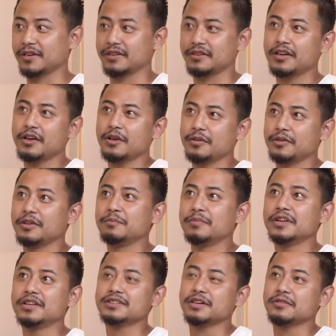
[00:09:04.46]
rap na it
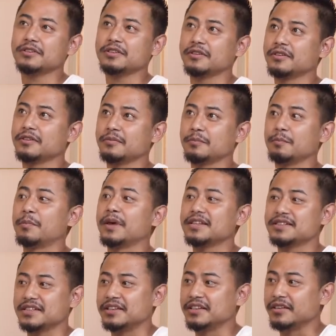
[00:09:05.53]
brings out the
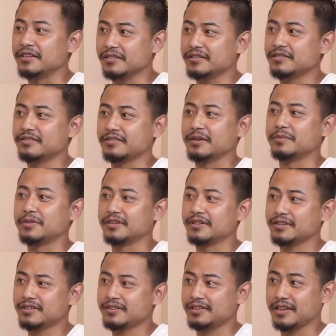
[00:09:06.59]
best in a rapper
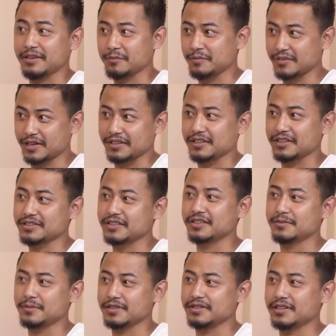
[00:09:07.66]
like writing
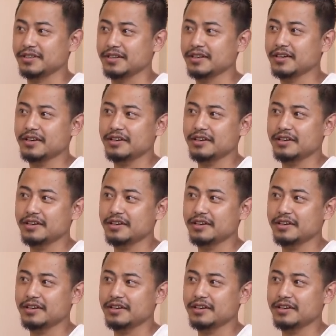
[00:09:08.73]
skills especially